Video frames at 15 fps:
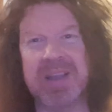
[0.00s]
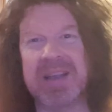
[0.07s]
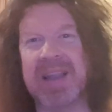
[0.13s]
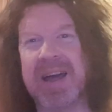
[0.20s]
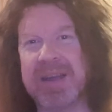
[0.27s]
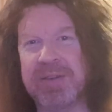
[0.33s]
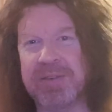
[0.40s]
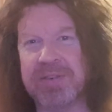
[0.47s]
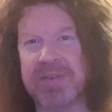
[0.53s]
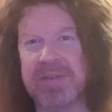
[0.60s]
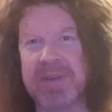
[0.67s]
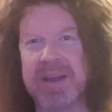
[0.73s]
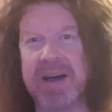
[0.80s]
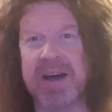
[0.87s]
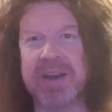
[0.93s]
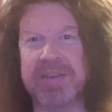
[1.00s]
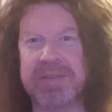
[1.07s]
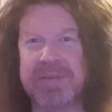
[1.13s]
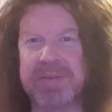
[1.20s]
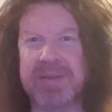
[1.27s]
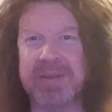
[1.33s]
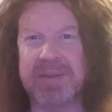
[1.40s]
the life out of
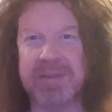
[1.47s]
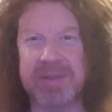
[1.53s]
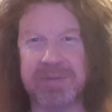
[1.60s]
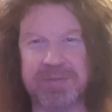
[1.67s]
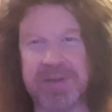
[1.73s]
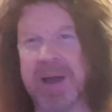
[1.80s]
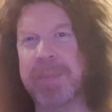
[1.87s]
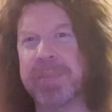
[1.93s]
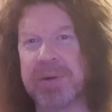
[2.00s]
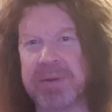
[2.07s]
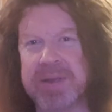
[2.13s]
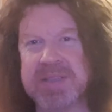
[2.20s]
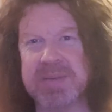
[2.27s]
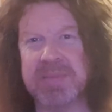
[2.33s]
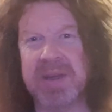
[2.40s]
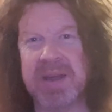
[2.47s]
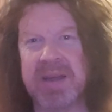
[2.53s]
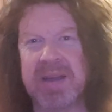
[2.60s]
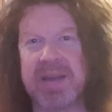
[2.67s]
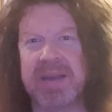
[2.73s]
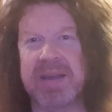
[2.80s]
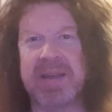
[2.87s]
vampirism.
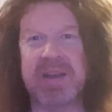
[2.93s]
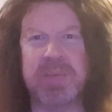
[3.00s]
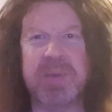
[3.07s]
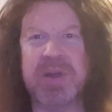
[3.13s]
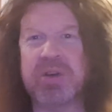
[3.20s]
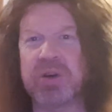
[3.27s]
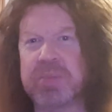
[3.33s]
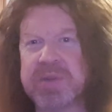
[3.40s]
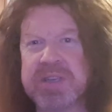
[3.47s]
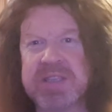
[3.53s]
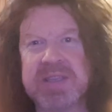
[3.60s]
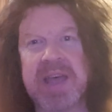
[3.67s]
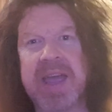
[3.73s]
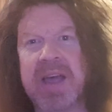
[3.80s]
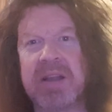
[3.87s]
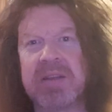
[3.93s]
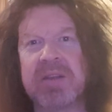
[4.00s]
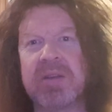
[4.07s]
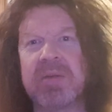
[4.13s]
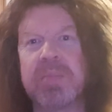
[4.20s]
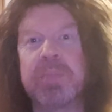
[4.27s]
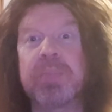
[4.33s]
It had become stale
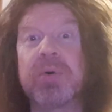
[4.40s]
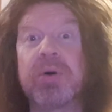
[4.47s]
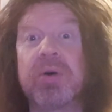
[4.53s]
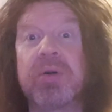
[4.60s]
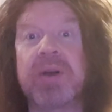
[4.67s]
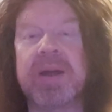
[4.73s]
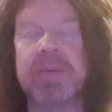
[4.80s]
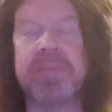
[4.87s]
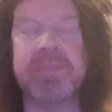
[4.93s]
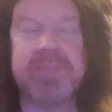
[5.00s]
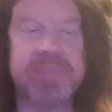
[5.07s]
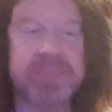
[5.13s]
and boring.